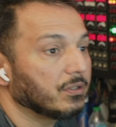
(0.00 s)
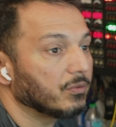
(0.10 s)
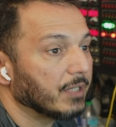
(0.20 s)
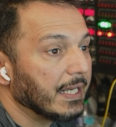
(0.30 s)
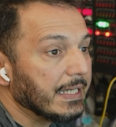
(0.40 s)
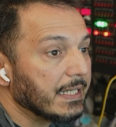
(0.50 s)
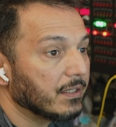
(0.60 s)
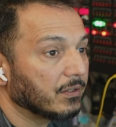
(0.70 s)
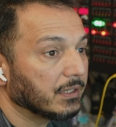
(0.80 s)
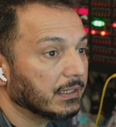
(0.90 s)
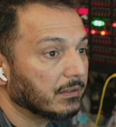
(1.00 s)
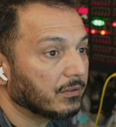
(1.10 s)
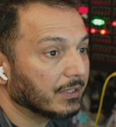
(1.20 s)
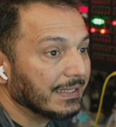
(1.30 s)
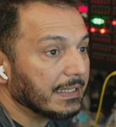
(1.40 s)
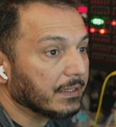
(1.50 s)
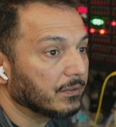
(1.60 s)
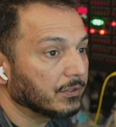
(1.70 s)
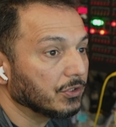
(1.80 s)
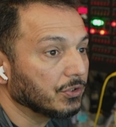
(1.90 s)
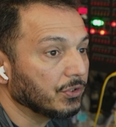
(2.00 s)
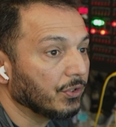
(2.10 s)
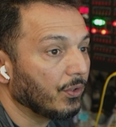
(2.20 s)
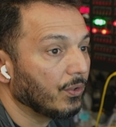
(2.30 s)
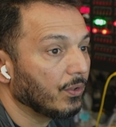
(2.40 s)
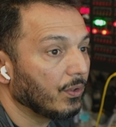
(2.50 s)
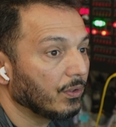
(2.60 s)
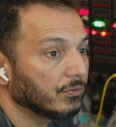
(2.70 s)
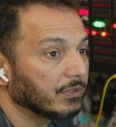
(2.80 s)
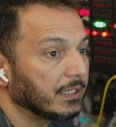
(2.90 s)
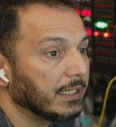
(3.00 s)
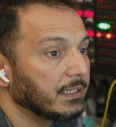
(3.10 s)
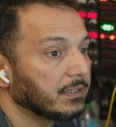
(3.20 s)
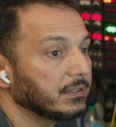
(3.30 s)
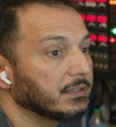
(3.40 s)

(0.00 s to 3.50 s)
when I hit on the or click on the turn on relays.